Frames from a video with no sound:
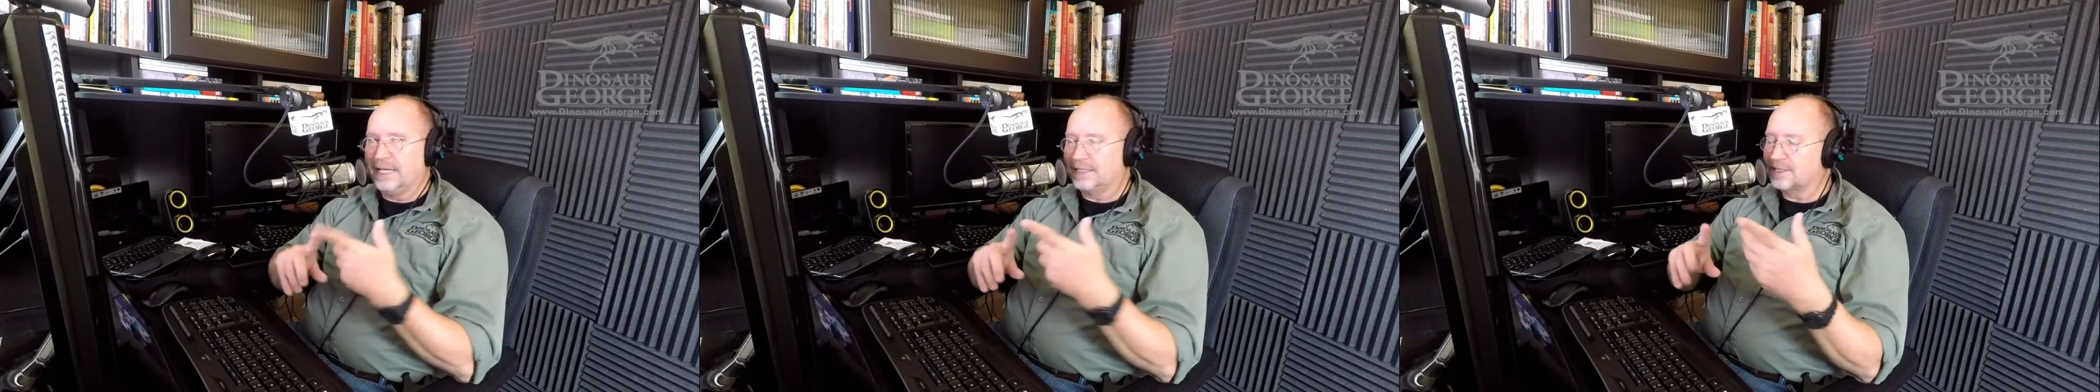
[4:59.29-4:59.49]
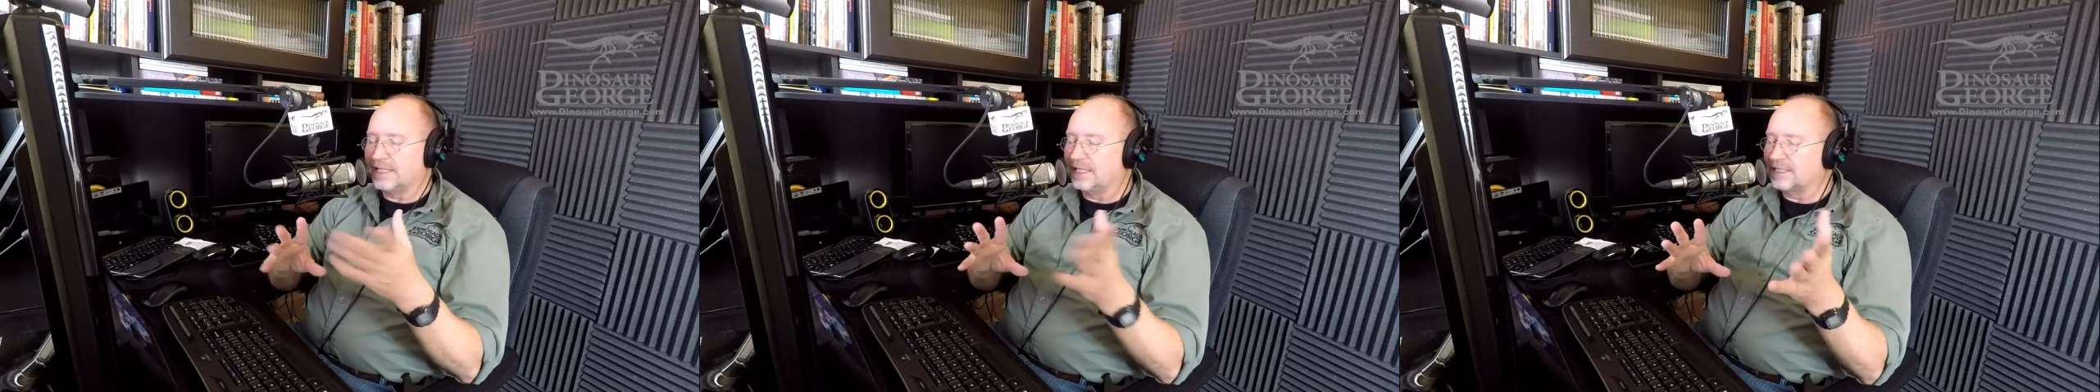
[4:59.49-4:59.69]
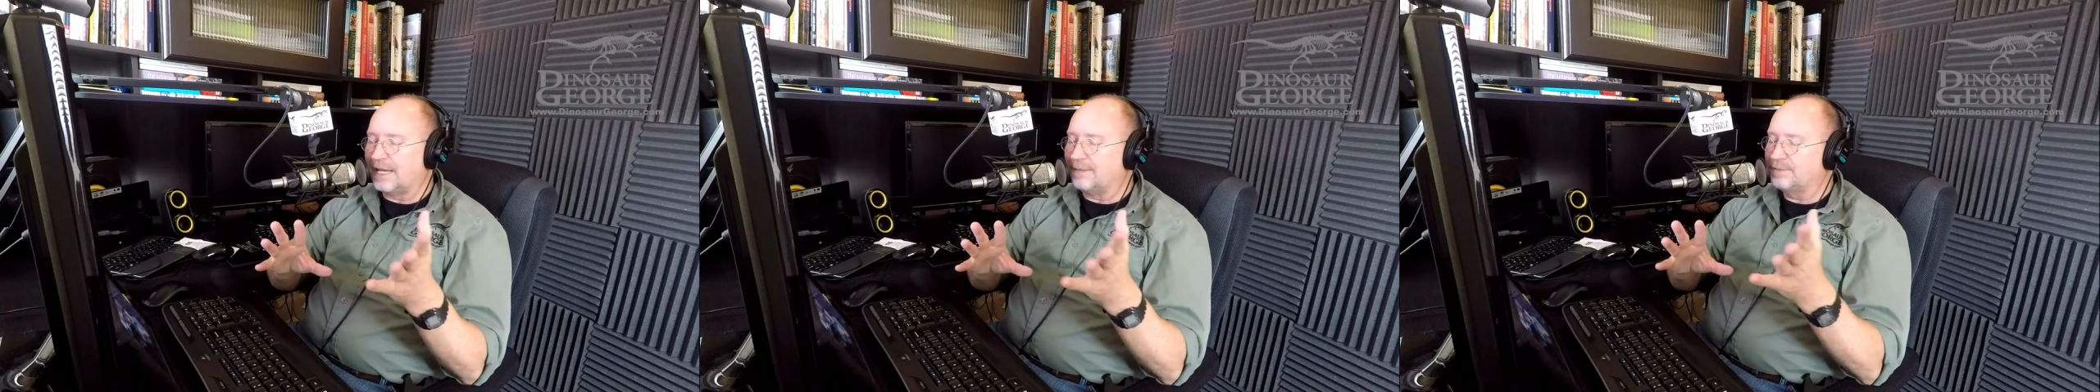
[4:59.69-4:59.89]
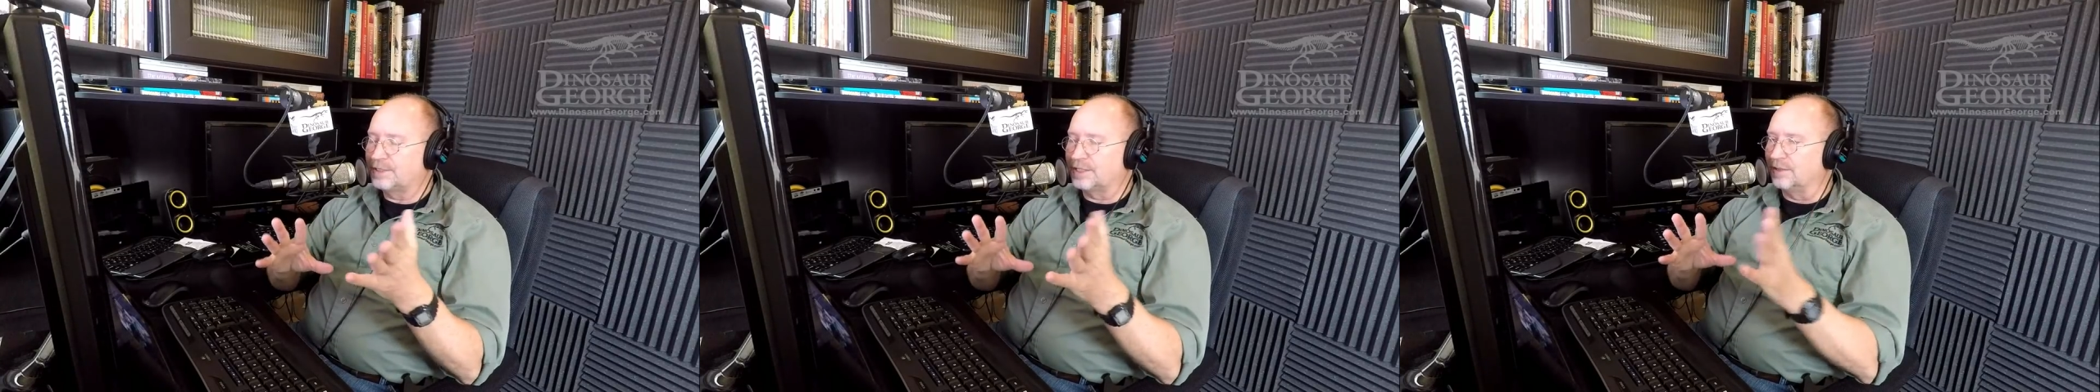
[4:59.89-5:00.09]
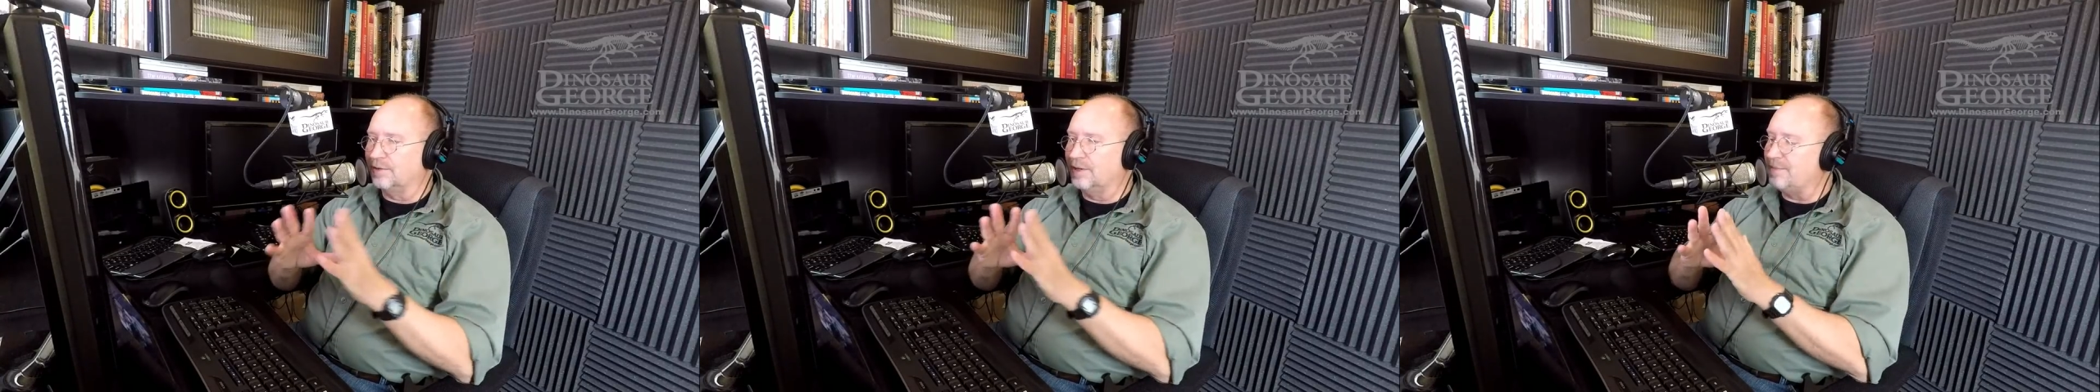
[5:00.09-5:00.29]
That's that's
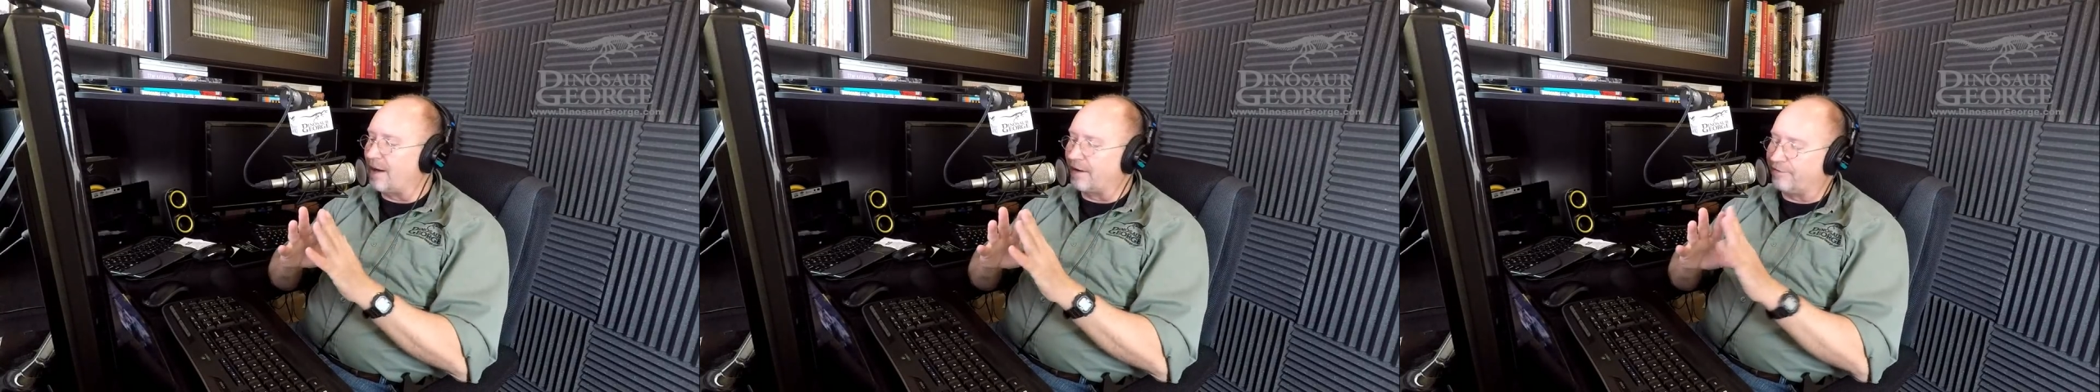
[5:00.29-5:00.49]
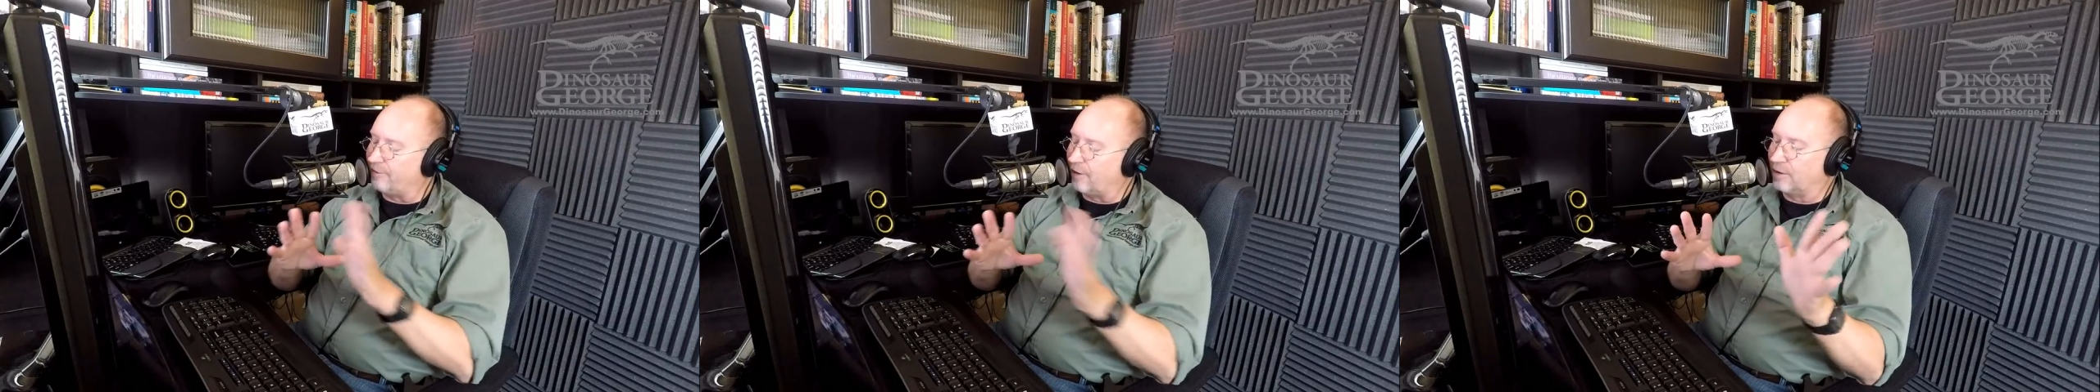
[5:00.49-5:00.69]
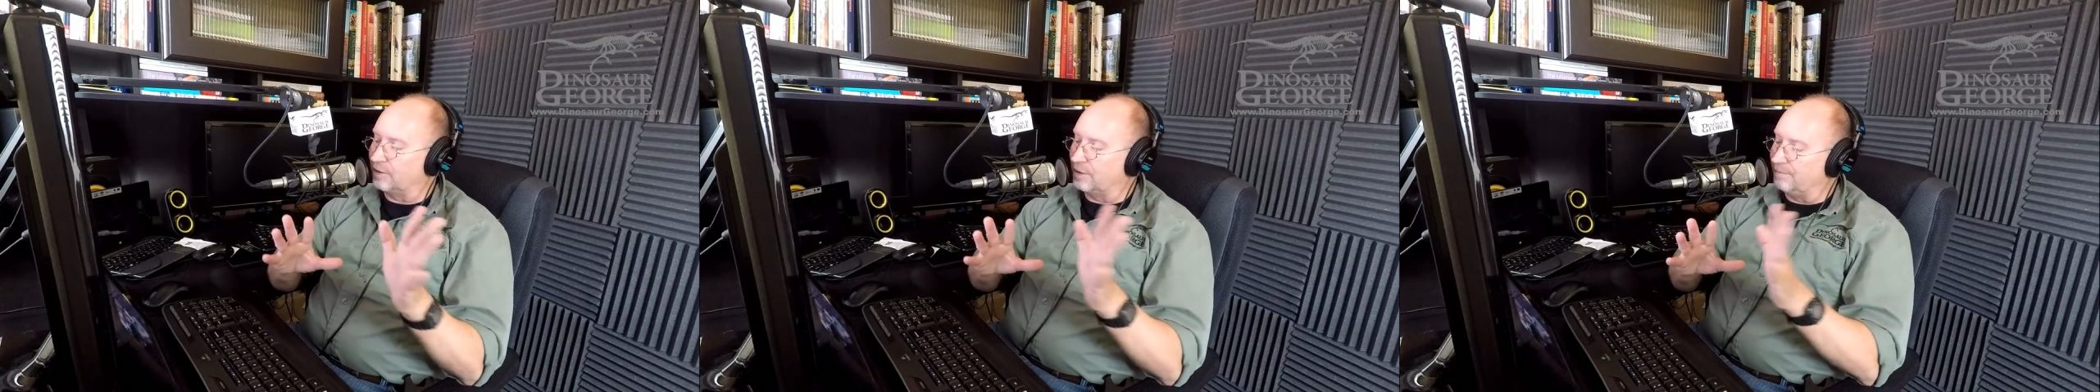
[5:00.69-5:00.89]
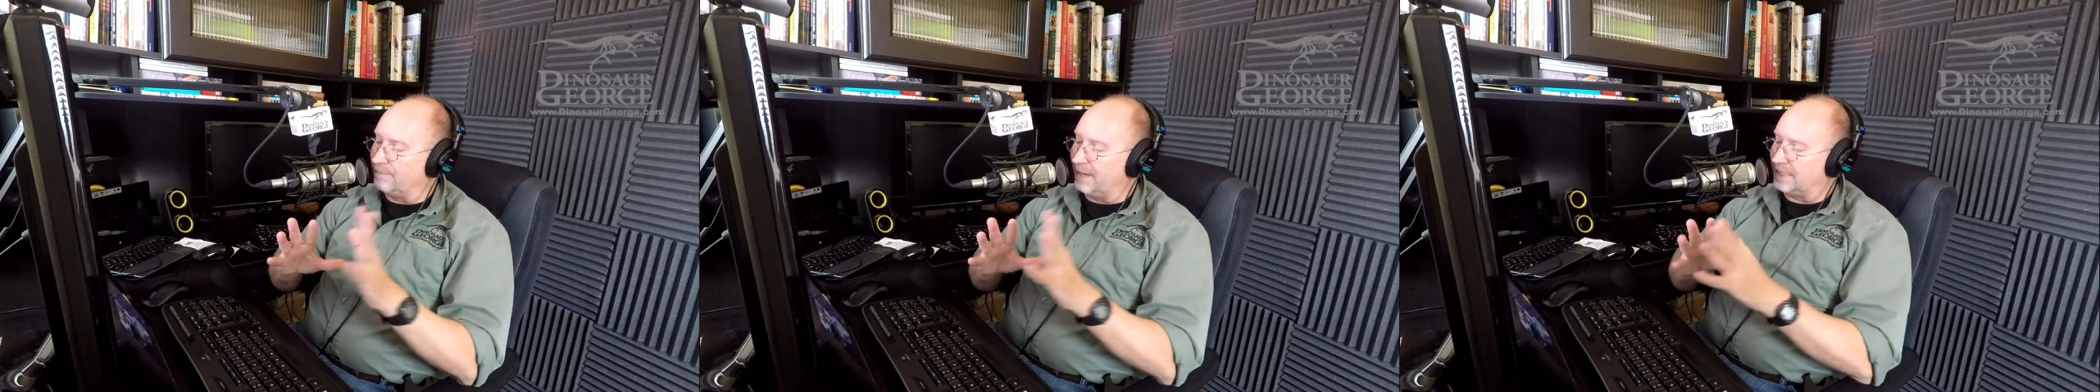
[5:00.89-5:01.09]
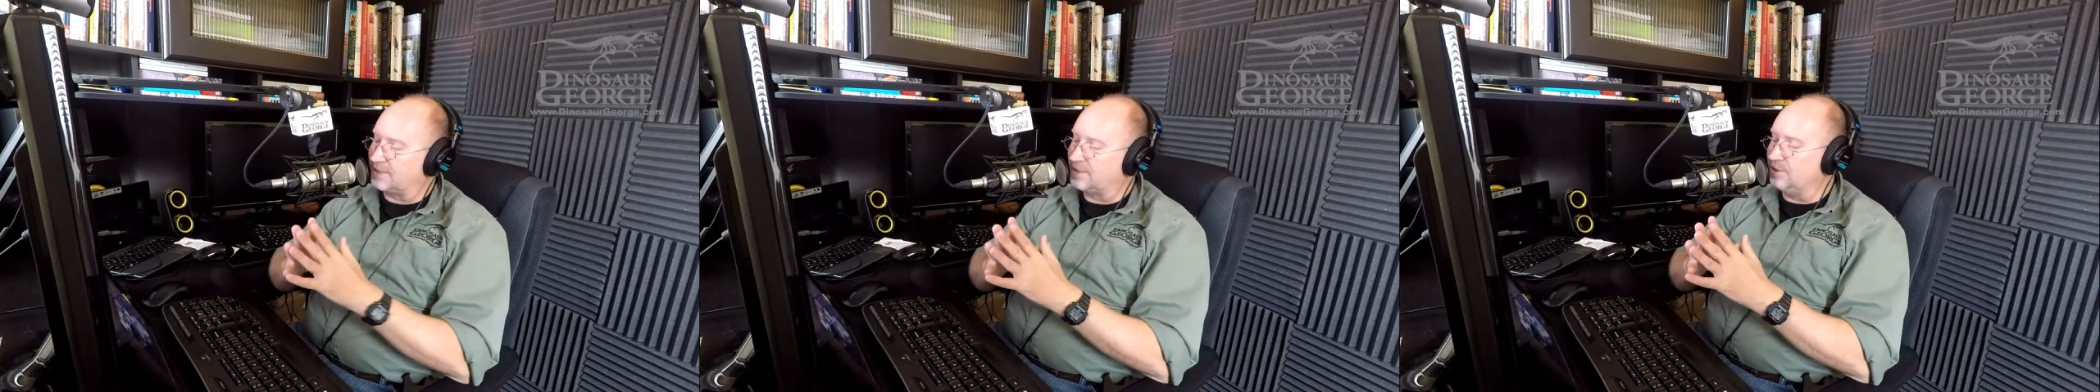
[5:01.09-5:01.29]
absolutely by far the
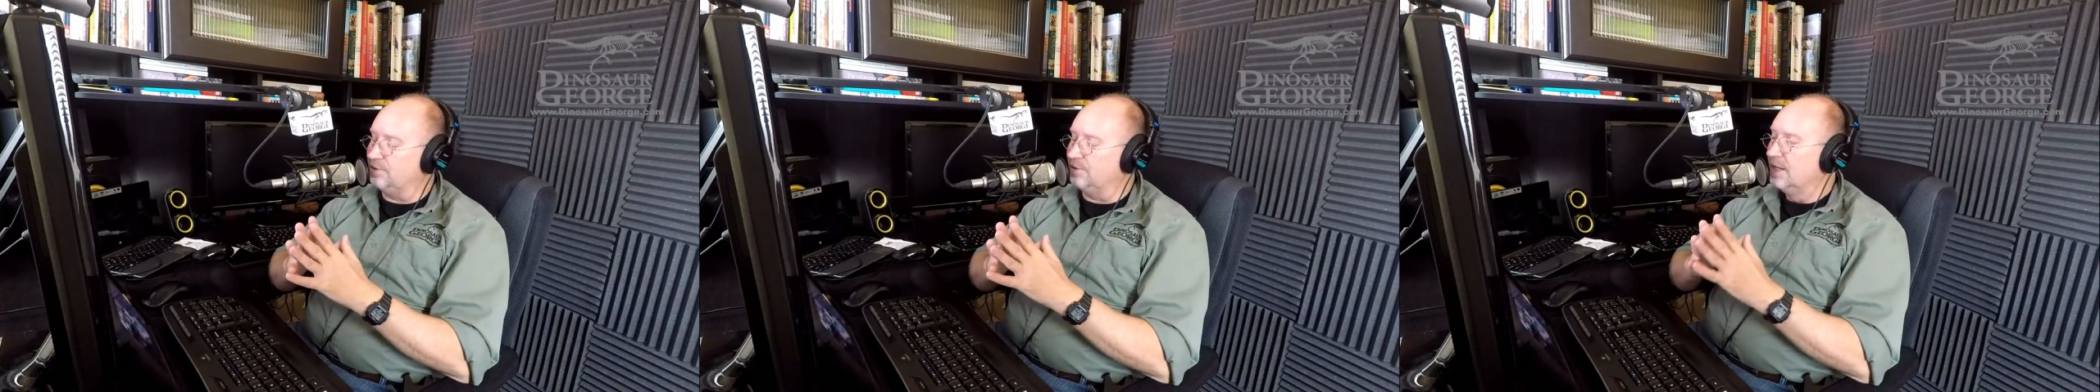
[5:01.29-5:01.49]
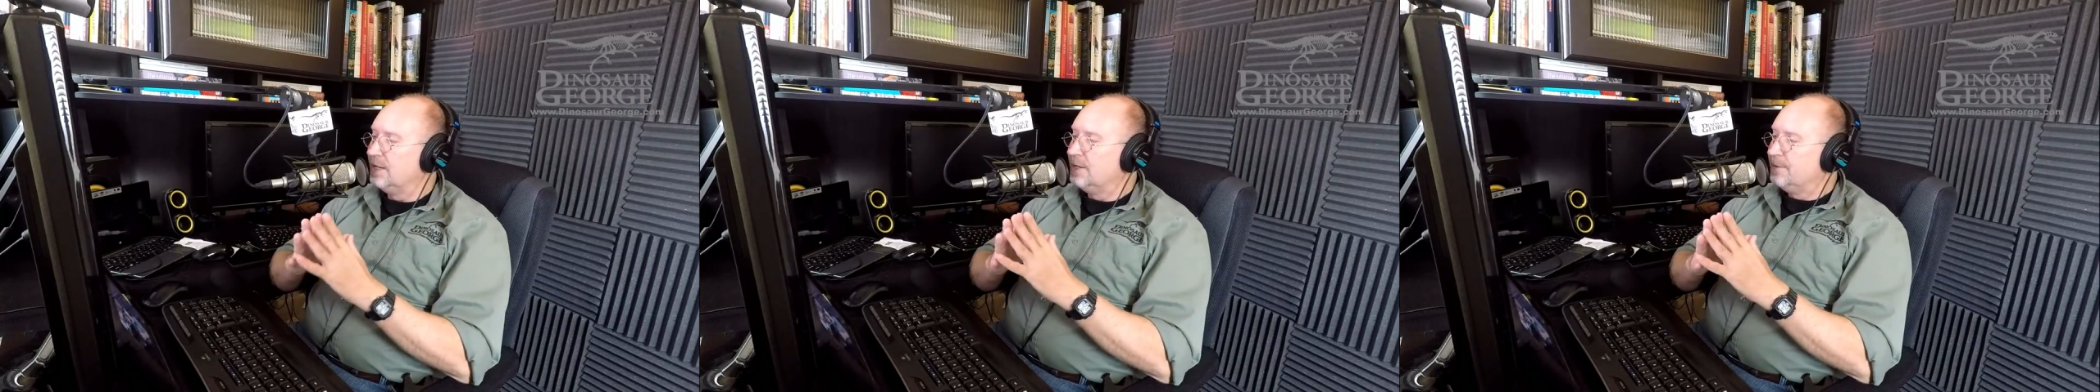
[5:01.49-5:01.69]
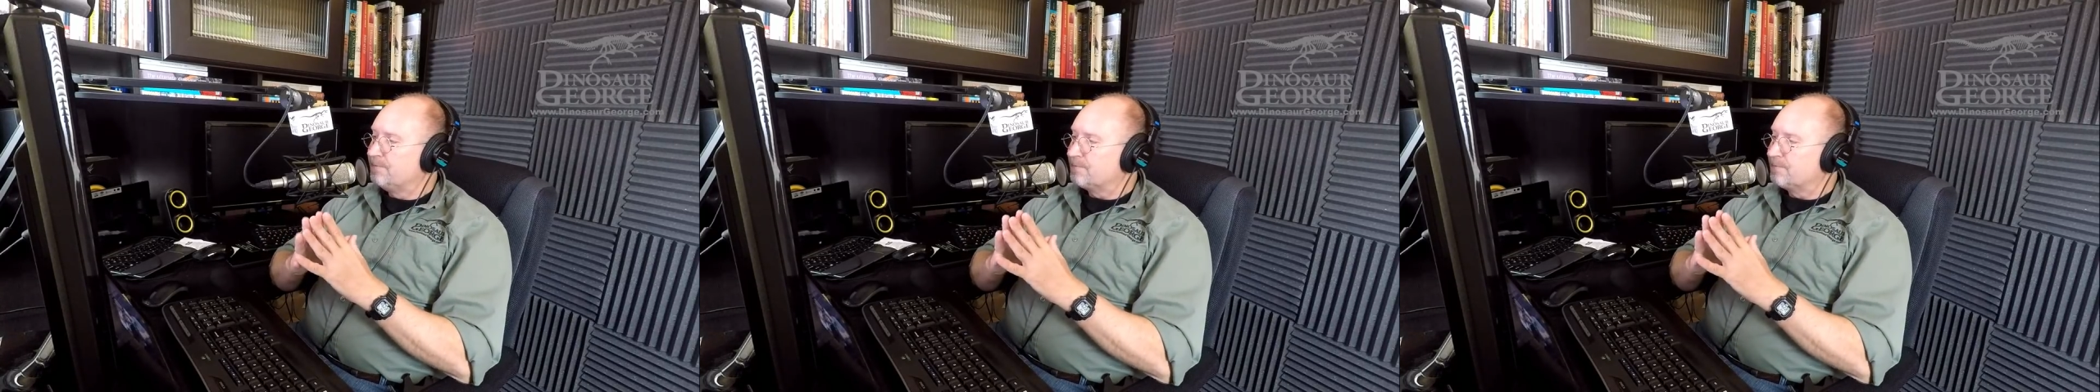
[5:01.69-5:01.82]
best. You